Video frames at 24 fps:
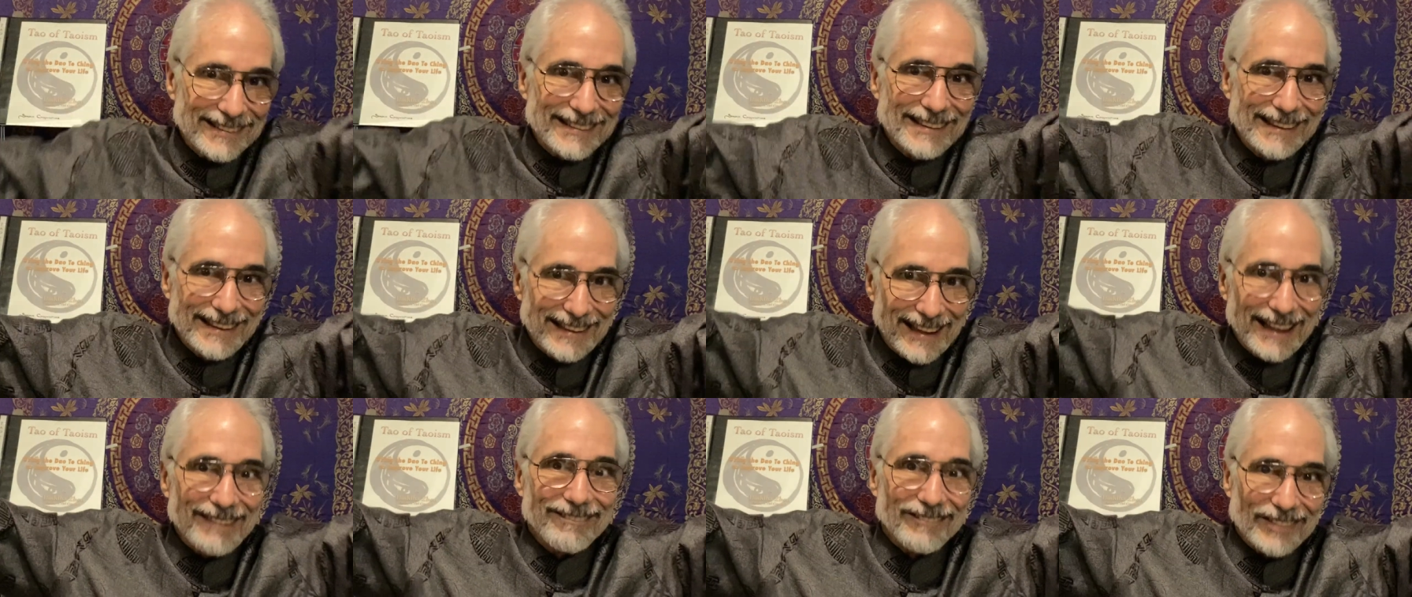
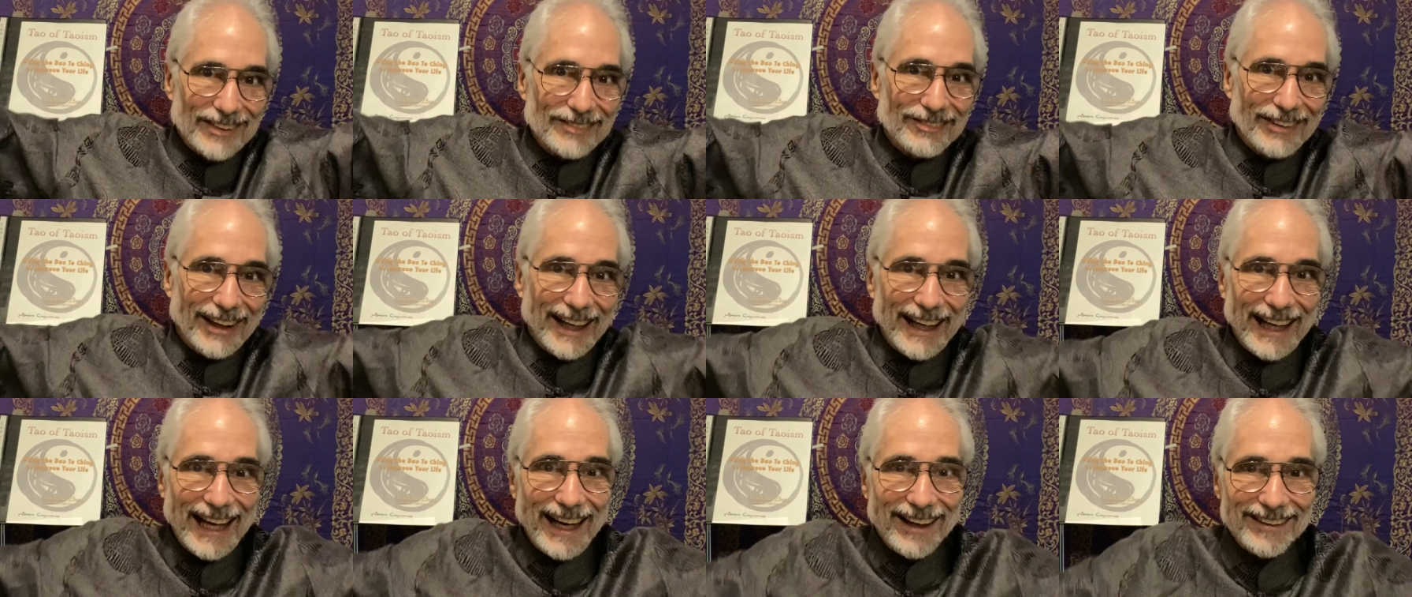keep them
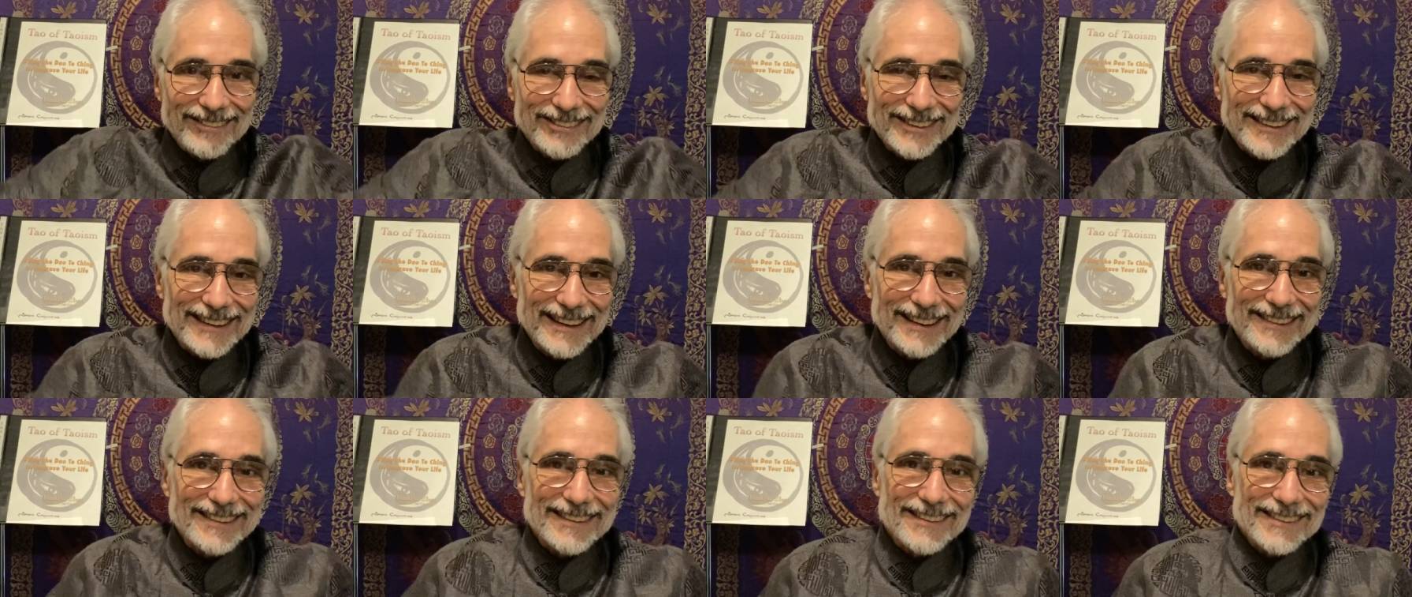spread out, it was
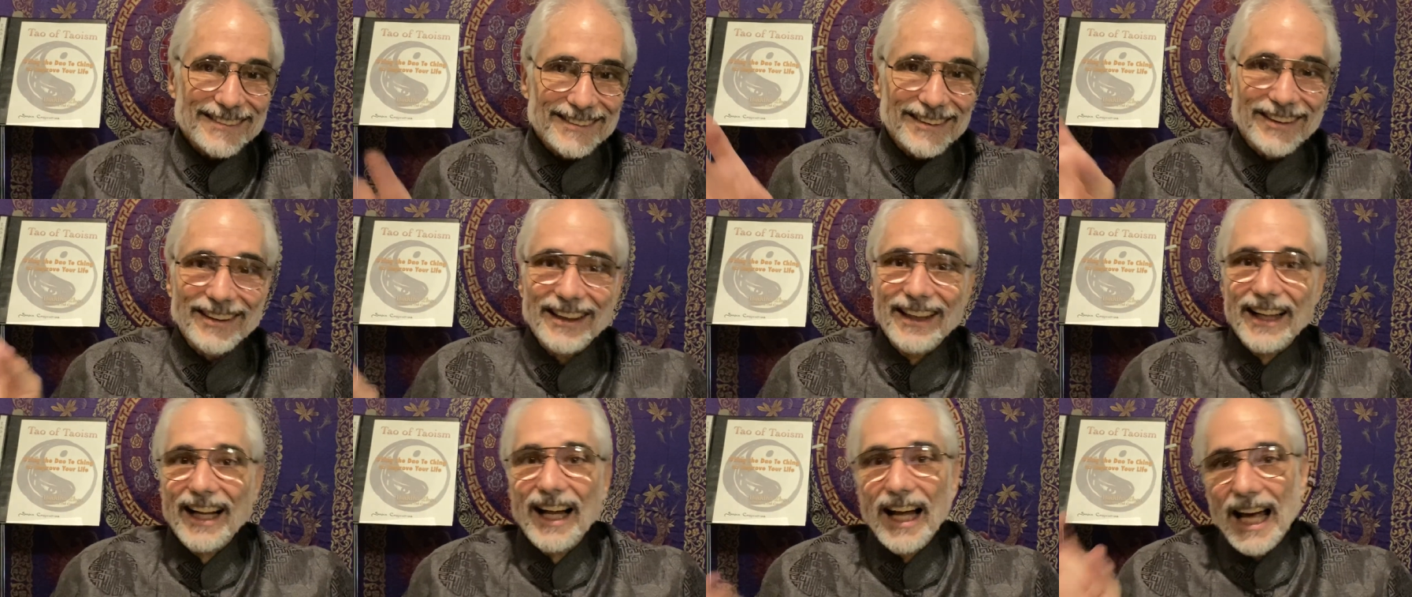easier. So
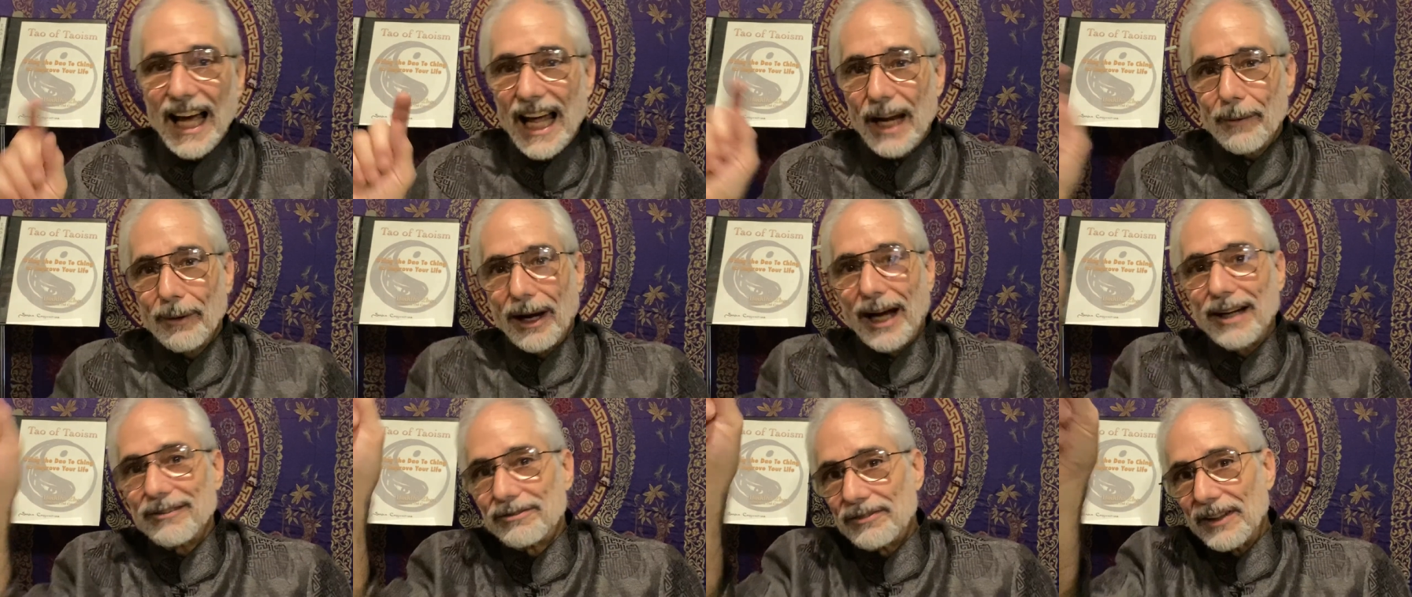anyway,
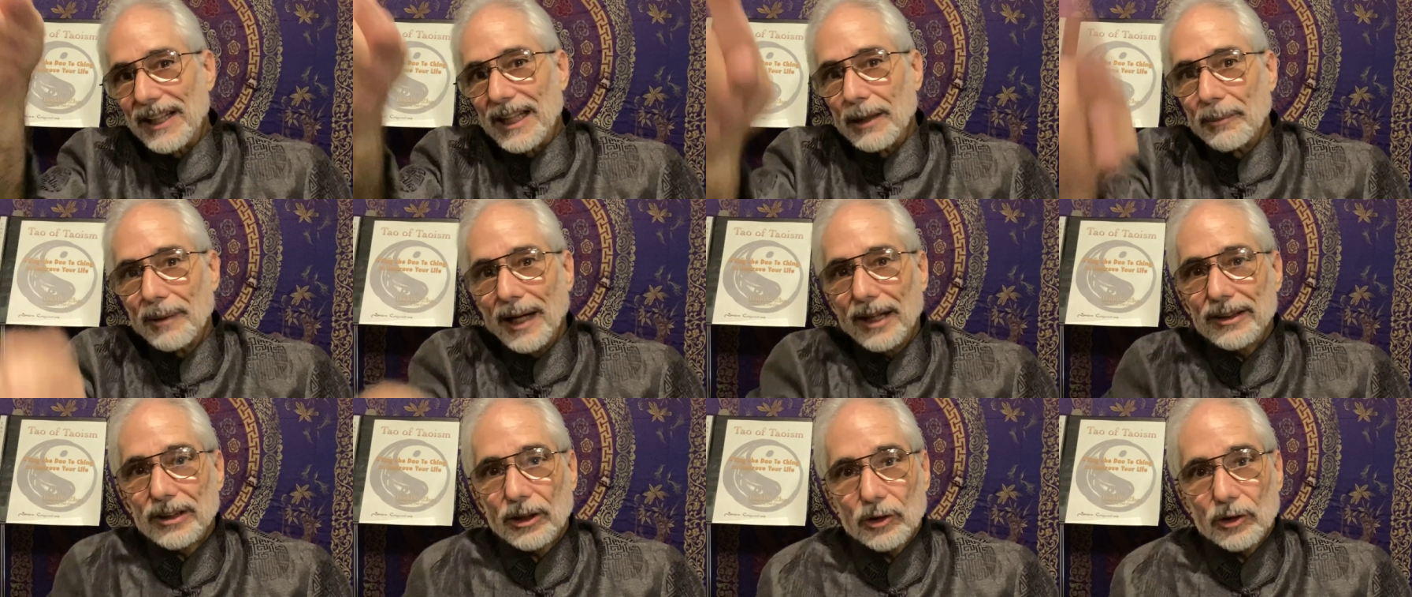I'd feed them out there